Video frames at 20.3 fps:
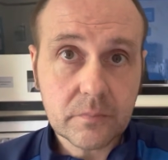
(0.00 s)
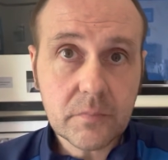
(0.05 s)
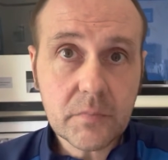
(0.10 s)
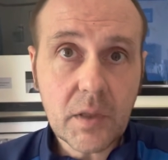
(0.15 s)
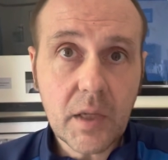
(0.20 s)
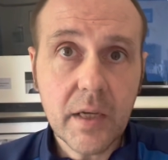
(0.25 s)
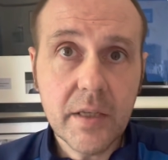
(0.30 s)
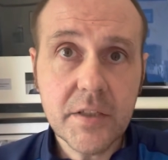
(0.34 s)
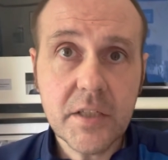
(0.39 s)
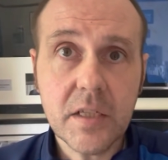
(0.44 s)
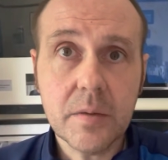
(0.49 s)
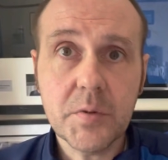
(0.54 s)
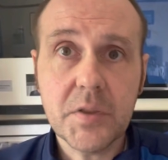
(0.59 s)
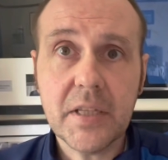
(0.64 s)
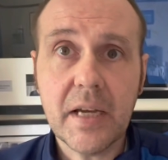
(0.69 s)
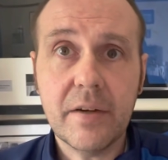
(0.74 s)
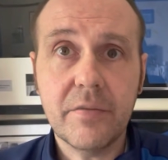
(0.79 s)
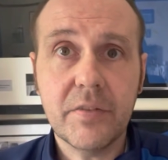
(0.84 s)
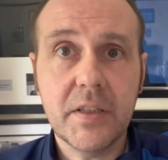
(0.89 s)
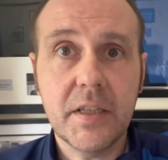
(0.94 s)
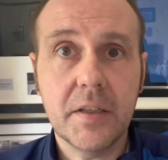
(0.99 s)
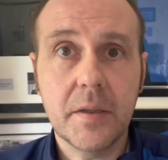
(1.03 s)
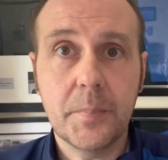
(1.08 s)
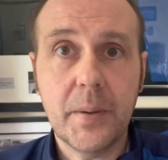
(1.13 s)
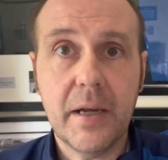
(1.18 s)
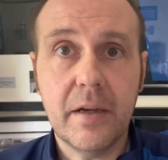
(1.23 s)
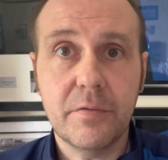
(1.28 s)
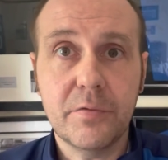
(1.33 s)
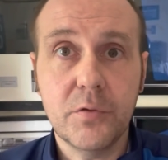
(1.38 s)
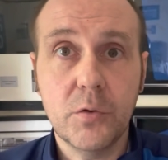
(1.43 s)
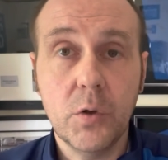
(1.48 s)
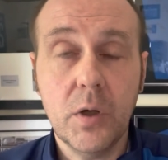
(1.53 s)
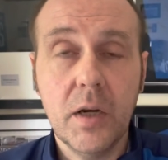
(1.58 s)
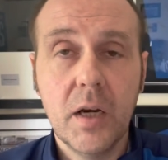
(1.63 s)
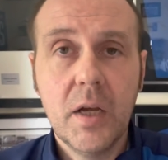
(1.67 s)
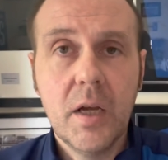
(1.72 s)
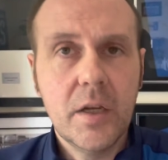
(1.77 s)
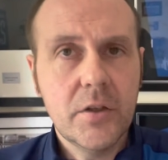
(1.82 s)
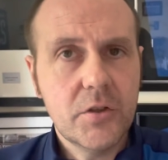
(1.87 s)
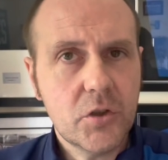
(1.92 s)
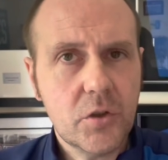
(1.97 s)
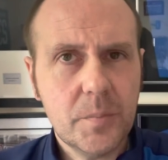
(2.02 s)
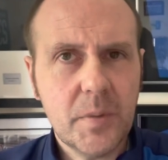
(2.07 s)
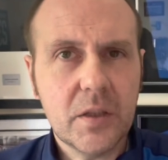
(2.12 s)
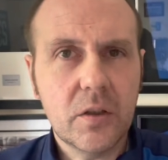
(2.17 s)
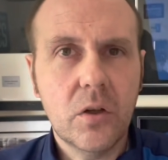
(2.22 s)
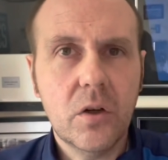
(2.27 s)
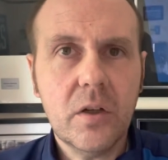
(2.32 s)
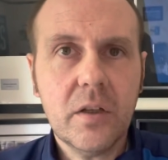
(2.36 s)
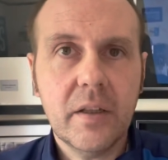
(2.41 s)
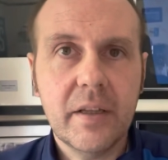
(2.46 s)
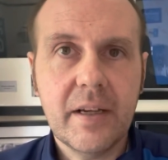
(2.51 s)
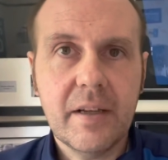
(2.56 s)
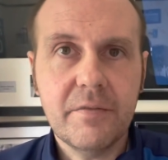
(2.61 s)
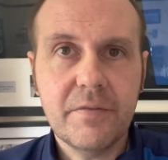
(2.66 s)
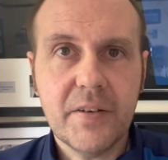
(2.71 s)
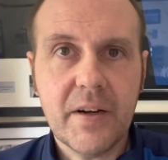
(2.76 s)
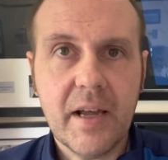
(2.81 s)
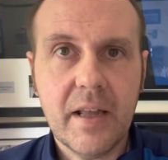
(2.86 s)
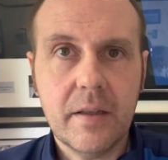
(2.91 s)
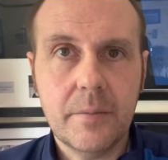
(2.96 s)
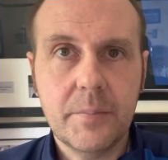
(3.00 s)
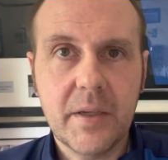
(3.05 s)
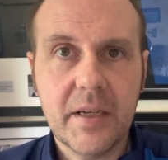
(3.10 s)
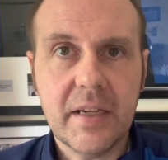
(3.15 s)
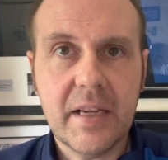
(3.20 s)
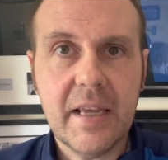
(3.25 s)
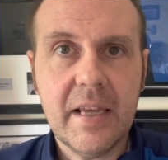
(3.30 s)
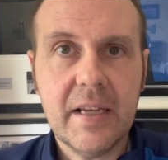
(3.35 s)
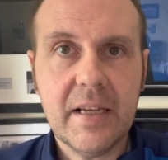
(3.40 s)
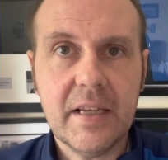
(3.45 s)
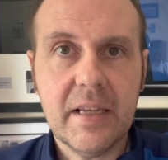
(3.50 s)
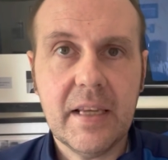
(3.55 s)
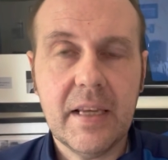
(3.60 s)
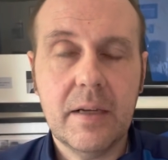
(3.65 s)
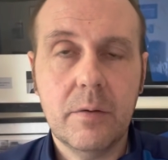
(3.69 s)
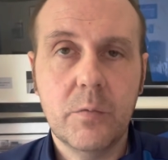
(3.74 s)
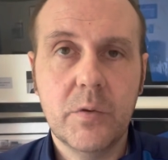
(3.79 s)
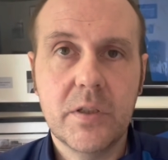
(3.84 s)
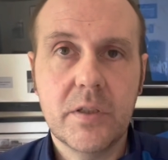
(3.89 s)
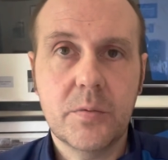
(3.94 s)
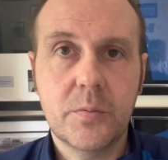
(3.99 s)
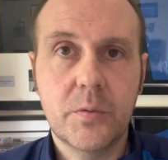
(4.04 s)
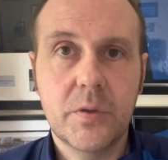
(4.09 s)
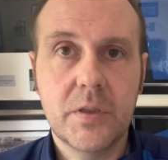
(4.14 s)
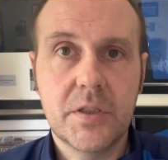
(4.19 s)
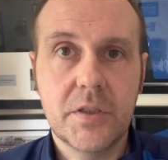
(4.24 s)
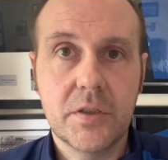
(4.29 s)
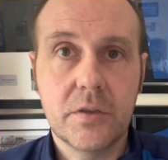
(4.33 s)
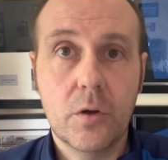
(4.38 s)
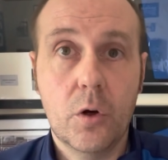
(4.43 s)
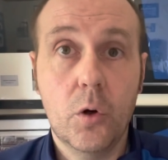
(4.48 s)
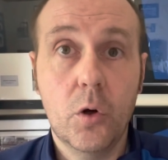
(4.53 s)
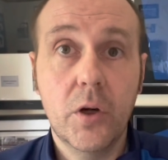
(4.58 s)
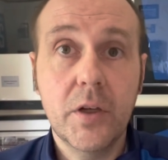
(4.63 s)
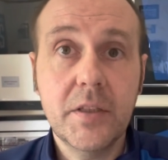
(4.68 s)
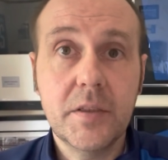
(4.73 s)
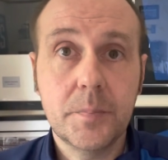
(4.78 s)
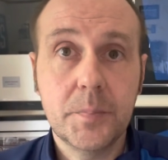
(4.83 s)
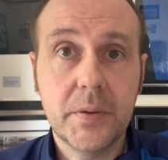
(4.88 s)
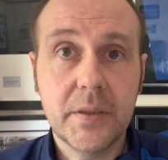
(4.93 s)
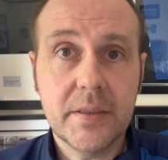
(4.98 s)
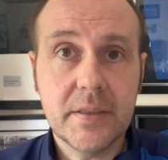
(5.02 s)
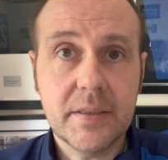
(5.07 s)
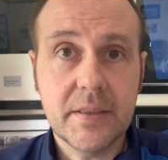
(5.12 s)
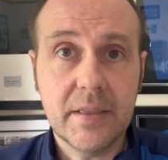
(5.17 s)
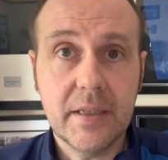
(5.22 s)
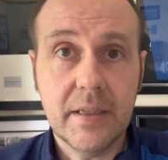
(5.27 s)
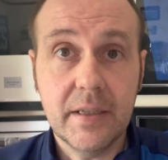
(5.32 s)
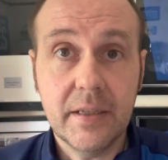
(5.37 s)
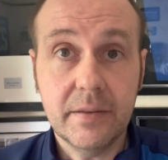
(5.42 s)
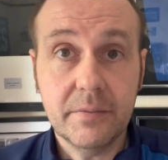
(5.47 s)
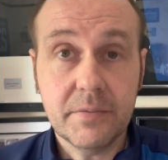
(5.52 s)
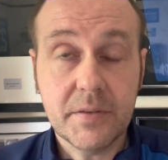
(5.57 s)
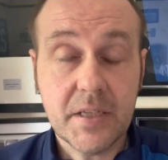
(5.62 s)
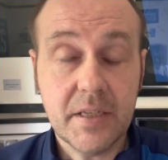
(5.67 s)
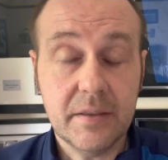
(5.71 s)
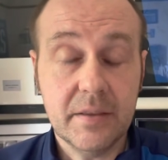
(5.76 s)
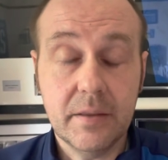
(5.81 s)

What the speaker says: and James Tavernier, the back four. John McLaughlin in for Alan McGregor again, which was odd, but certainly